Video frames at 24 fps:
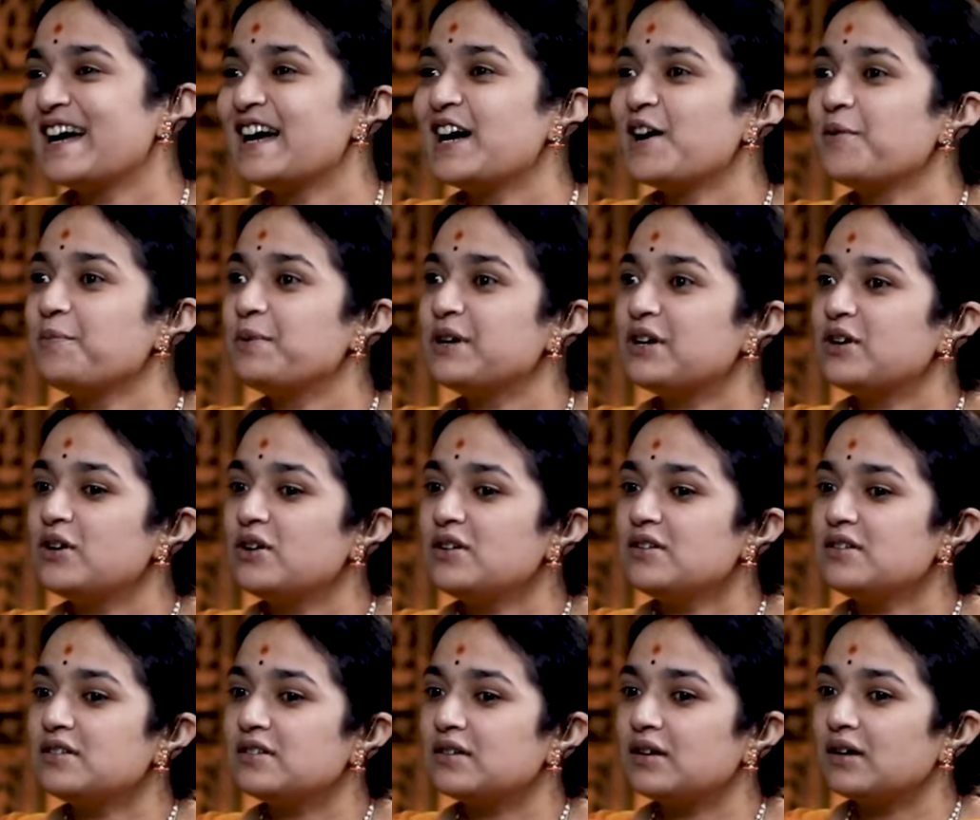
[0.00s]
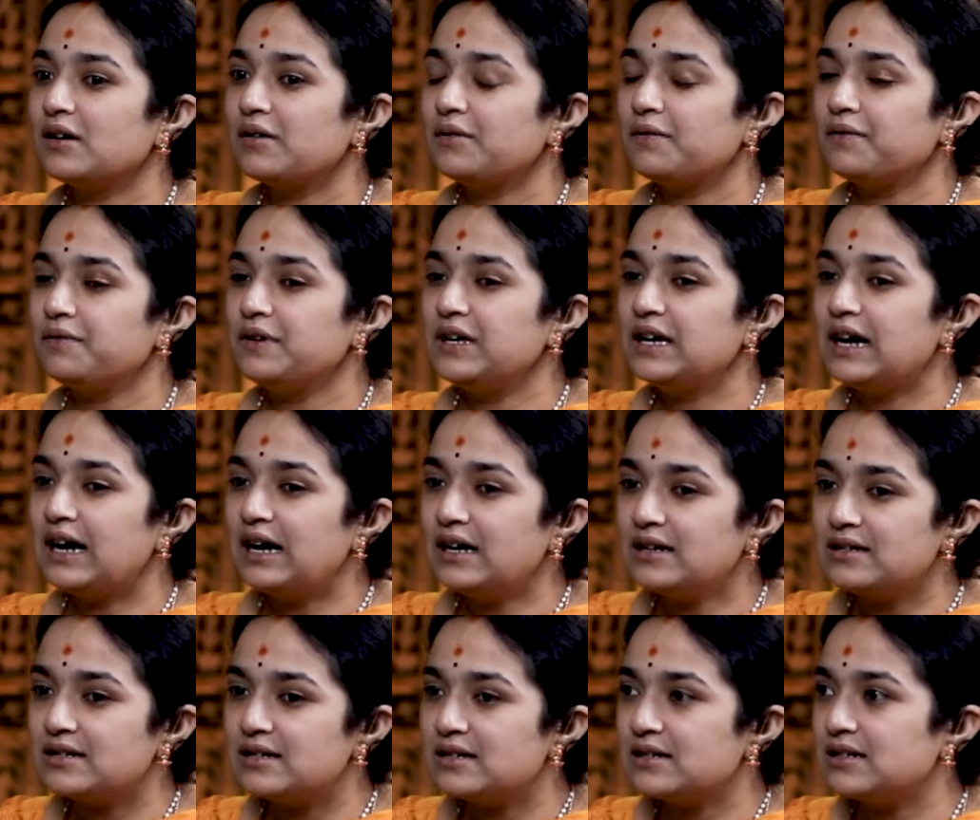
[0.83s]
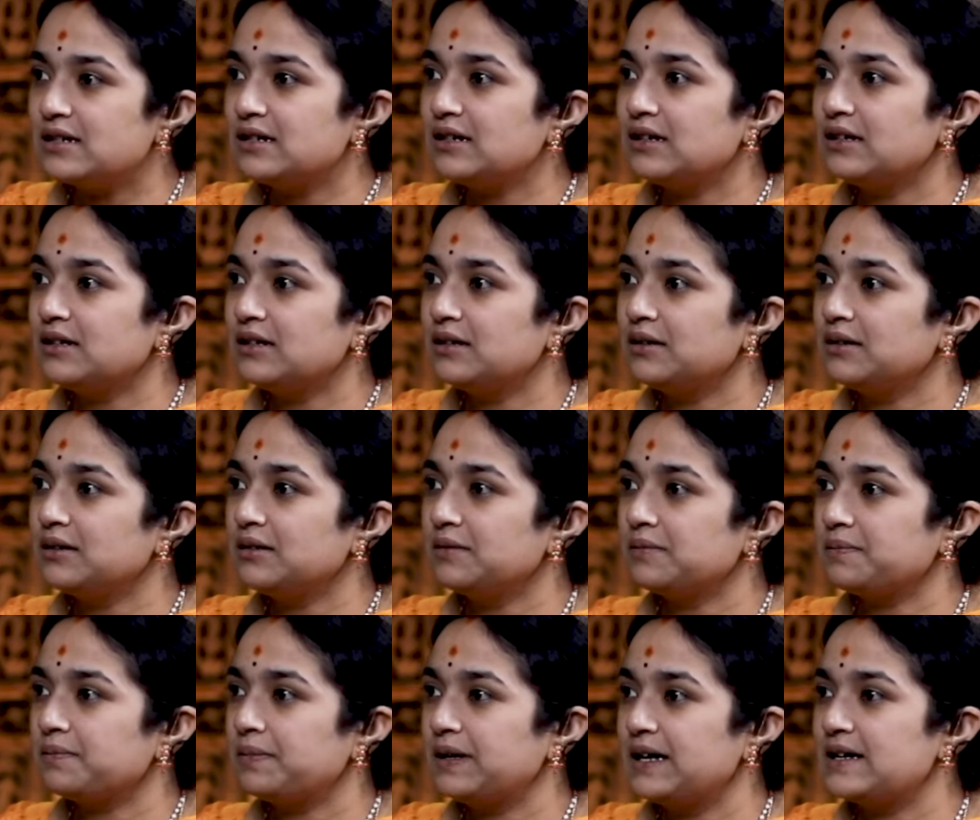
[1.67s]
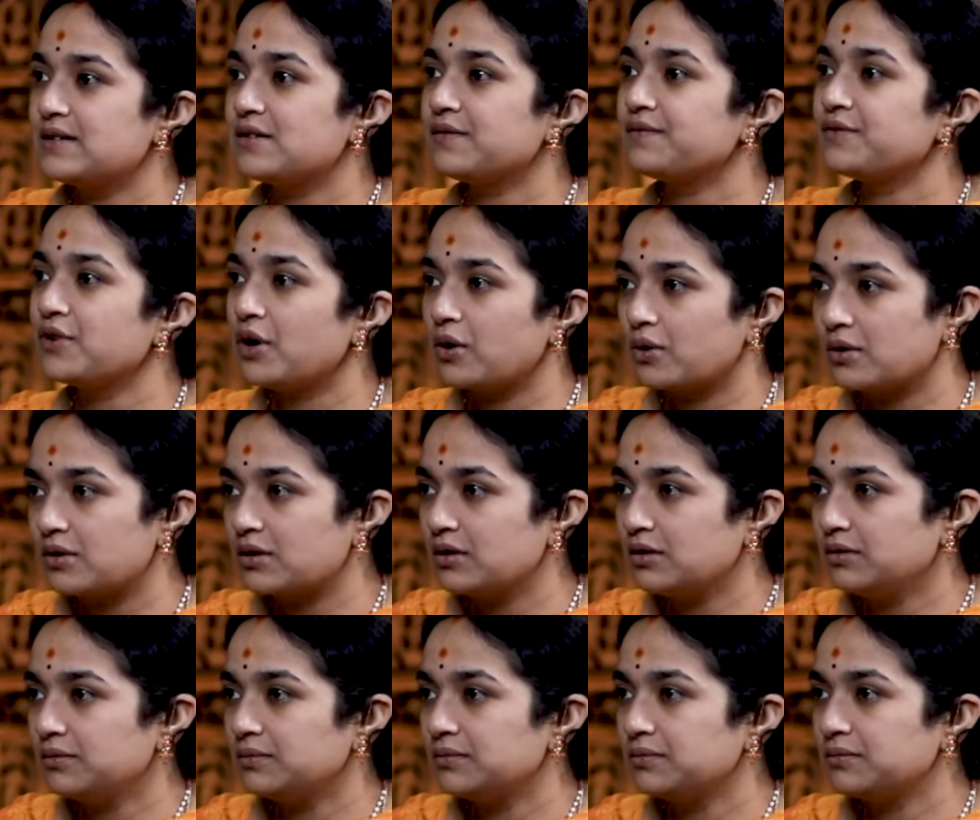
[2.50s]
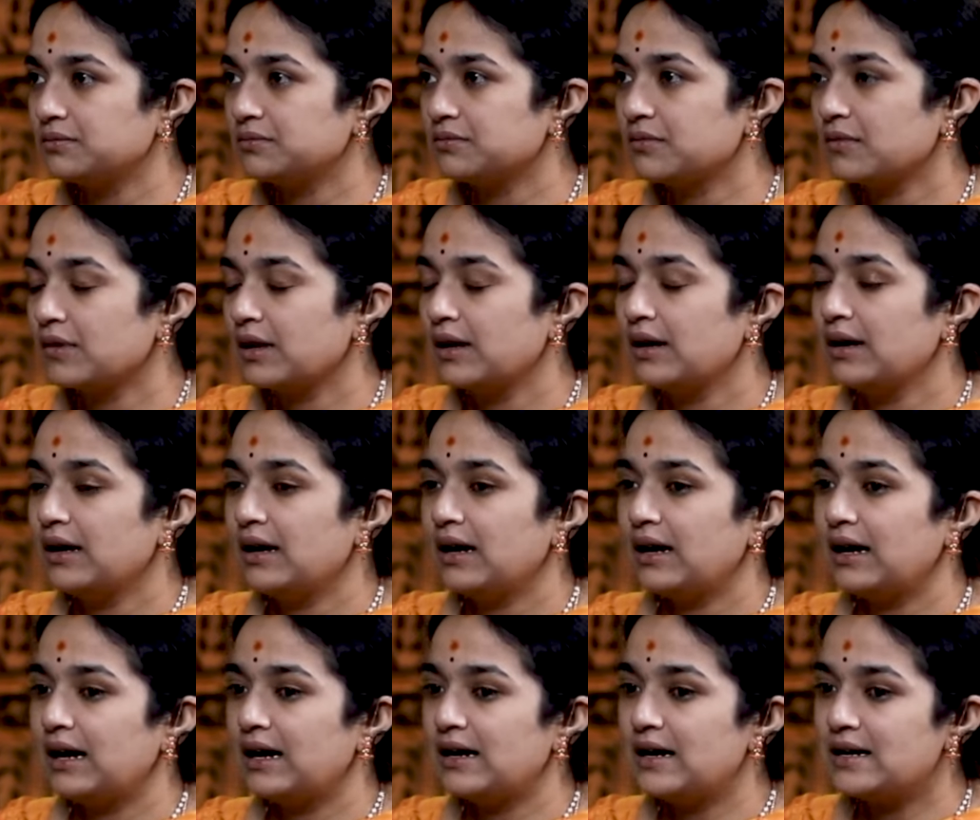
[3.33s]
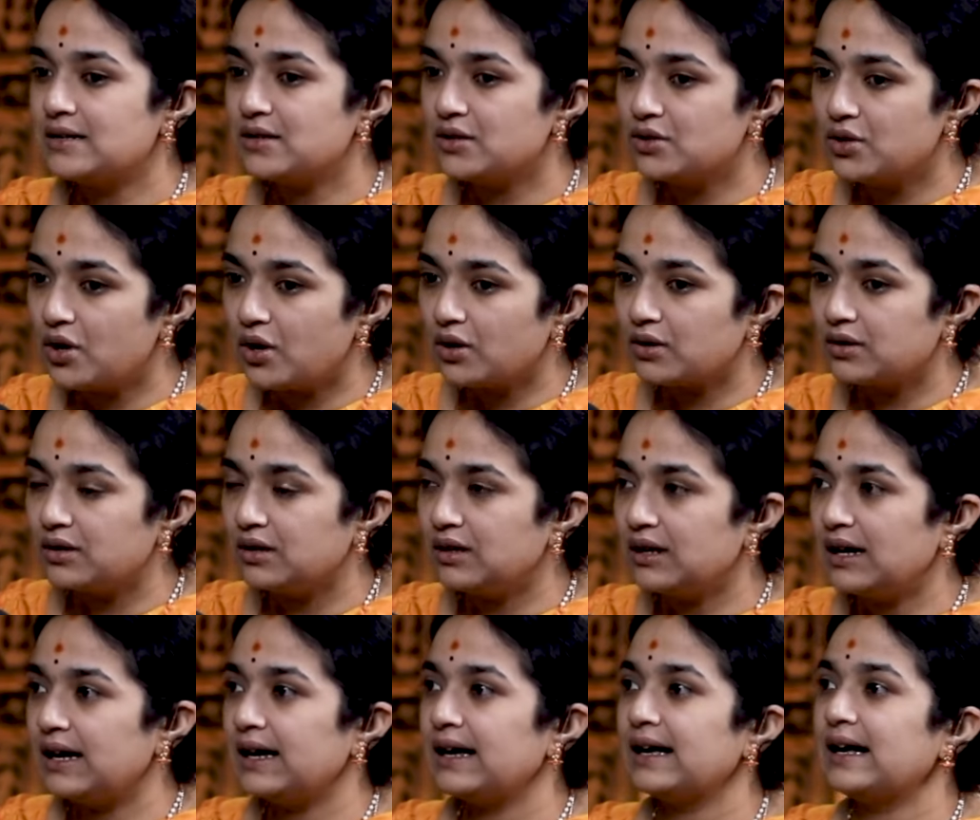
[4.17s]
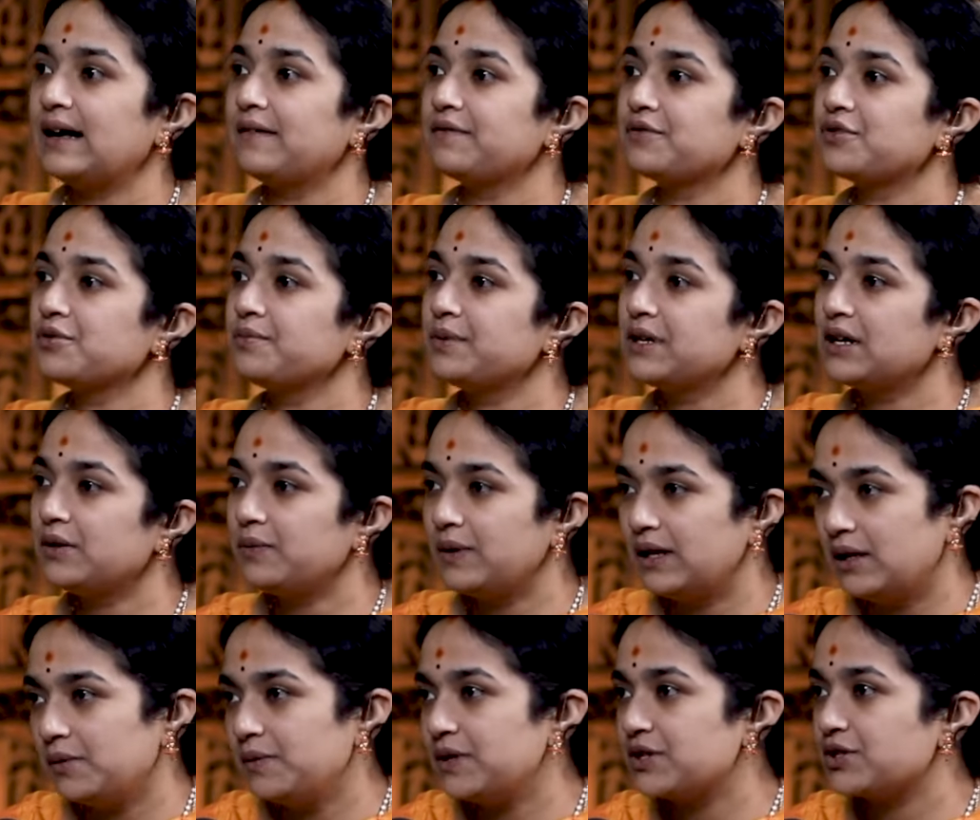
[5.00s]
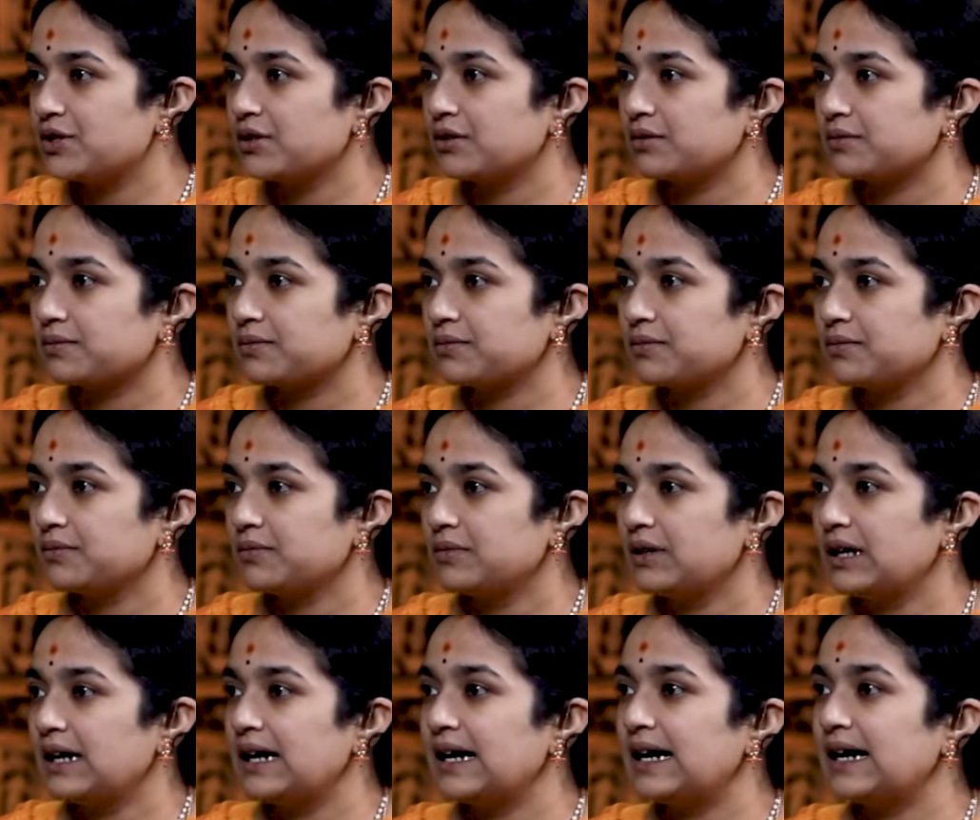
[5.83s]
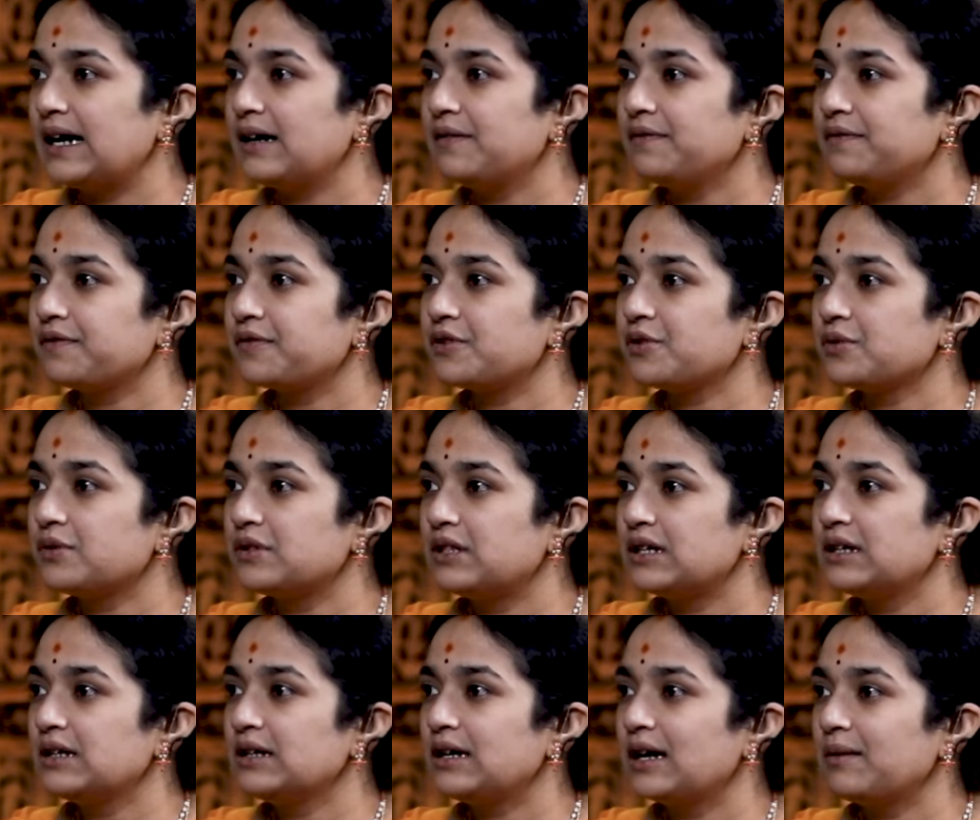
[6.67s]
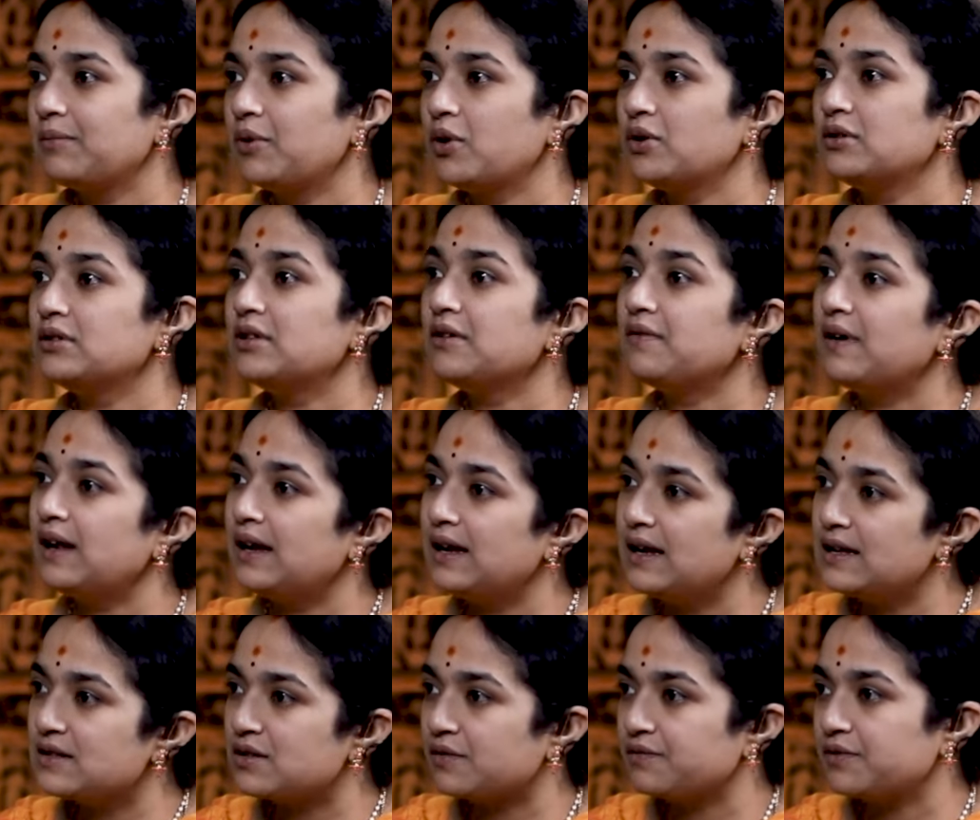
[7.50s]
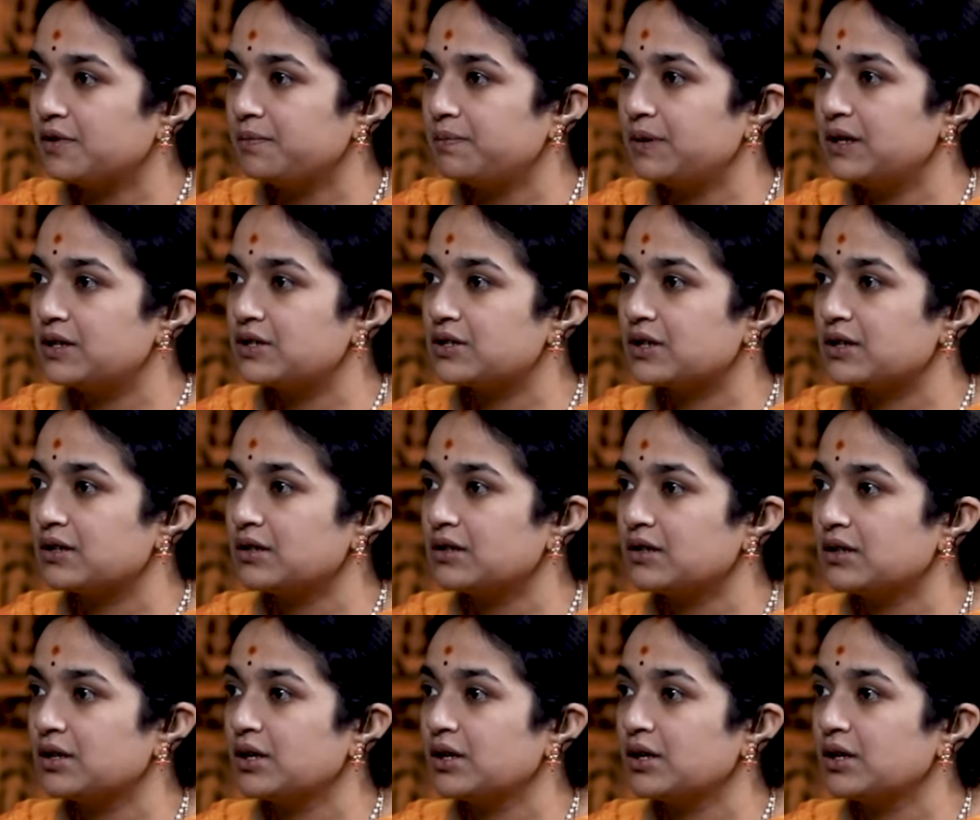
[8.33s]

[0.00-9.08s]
Because we are sitting in a place of doctor, and as a doctor, I have to be a well-wisher. I have to think about the wellness of the patient.